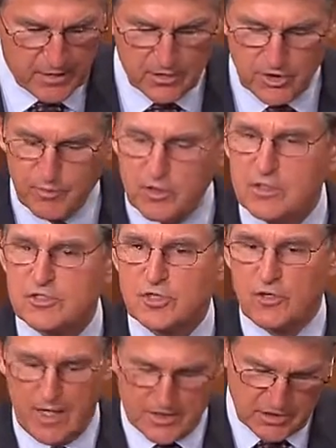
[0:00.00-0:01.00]
Communities
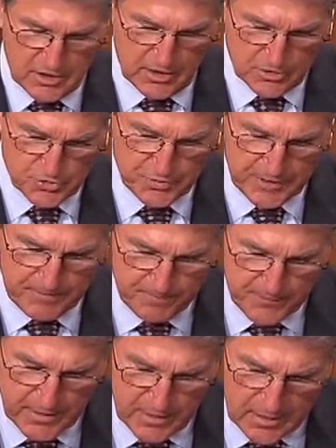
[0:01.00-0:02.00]
across the country,
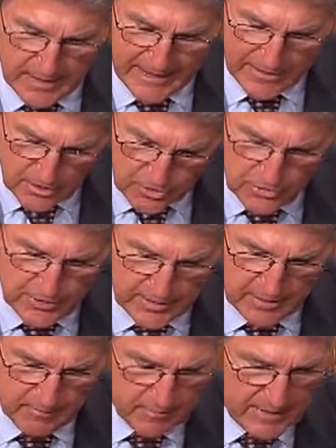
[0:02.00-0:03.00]

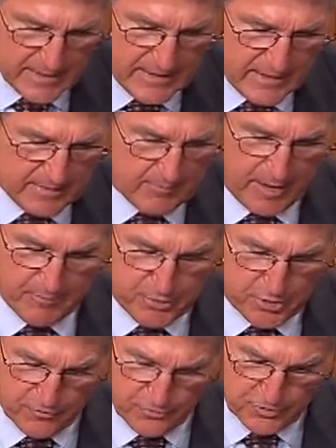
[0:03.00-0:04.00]
including many in my
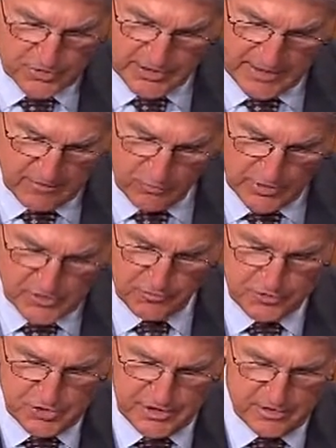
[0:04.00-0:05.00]
beautiful state of West
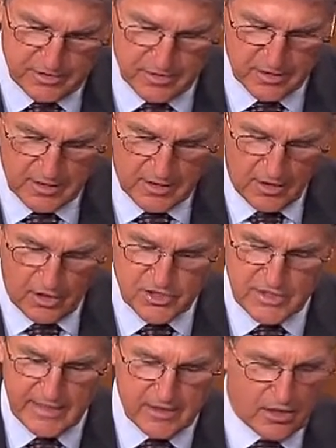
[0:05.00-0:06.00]
Virginia, are
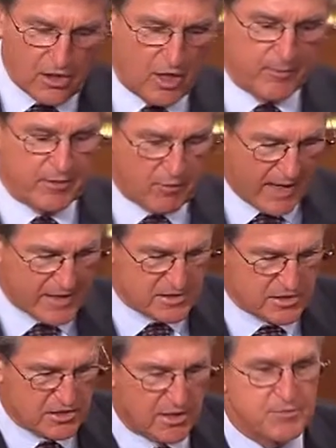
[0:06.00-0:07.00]
seeing an alarming rise
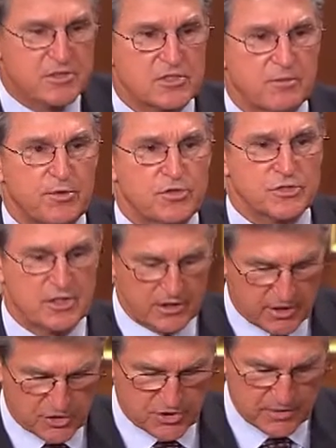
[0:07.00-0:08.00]
in substance abuse and
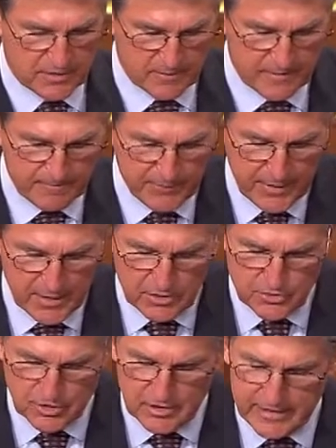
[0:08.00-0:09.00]
addiction
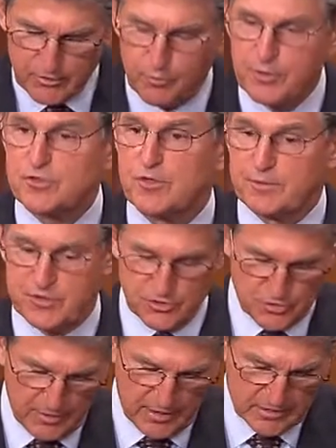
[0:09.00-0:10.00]
to legal prescription
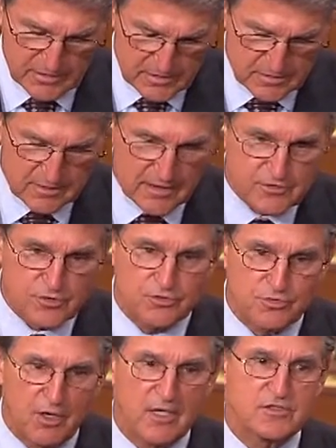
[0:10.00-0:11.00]
drugs. These are
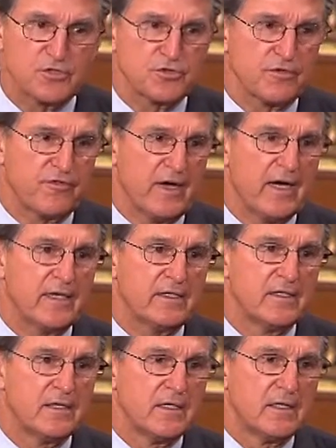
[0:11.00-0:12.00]
drugs that you'll find
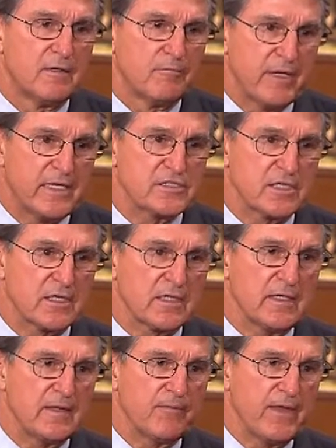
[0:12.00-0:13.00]

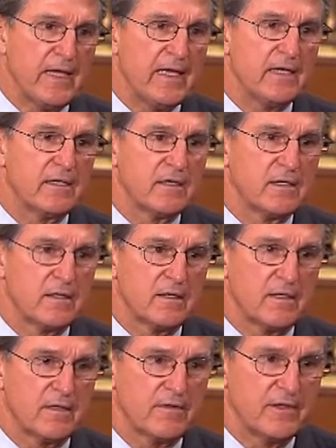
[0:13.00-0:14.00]
basically in
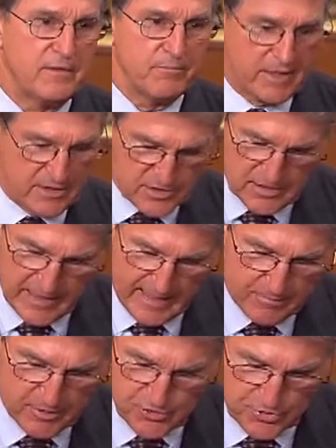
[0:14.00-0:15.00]
the medicine
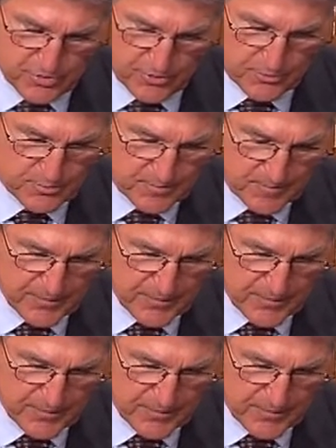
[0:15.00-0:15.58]
cabinet at your home.